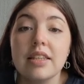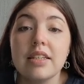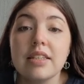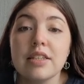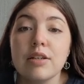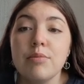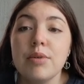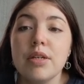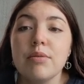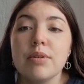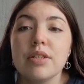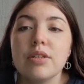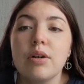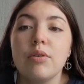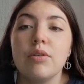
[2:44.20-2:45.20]
This could be a
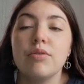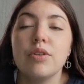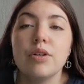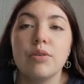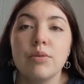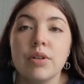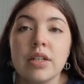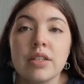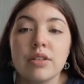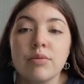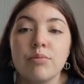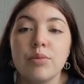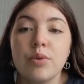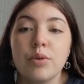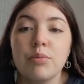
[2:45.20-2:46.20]
result of the groins
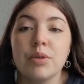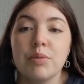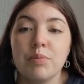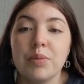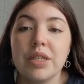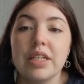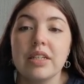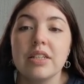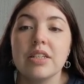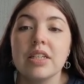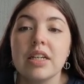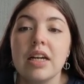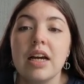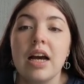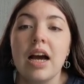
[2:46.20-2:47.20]
on Bournemouth Beach
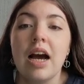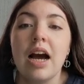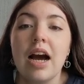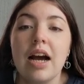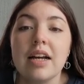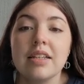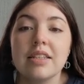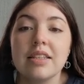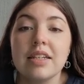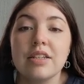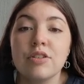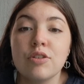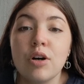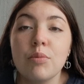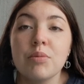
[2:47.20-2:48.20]
as they
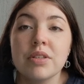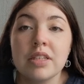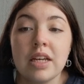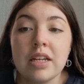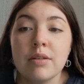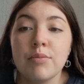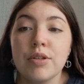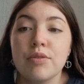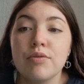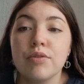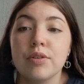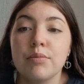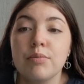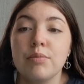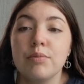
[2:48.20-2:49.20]
stop sediment
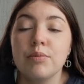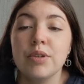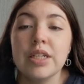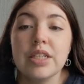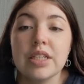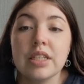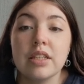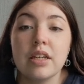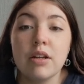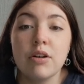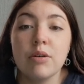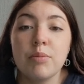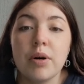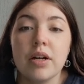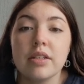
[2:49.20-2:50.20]
from reaching the
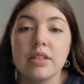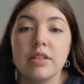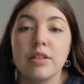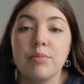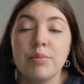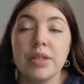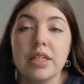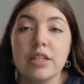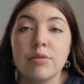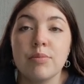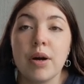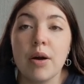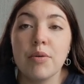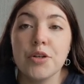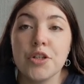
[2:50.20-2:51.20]
lower parts of the beach
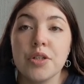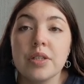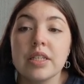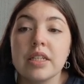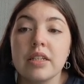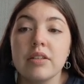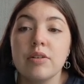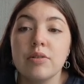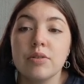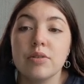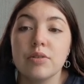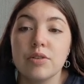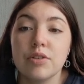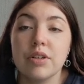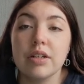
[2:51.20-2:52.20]
by reducing
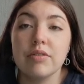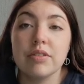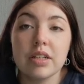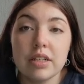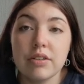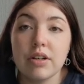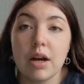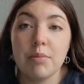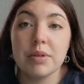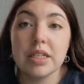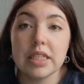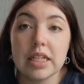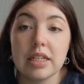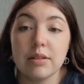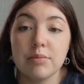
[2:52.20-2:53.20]
longshore drift and trapping
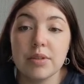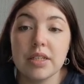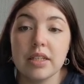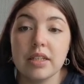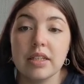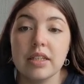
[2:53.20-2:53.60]
sediment.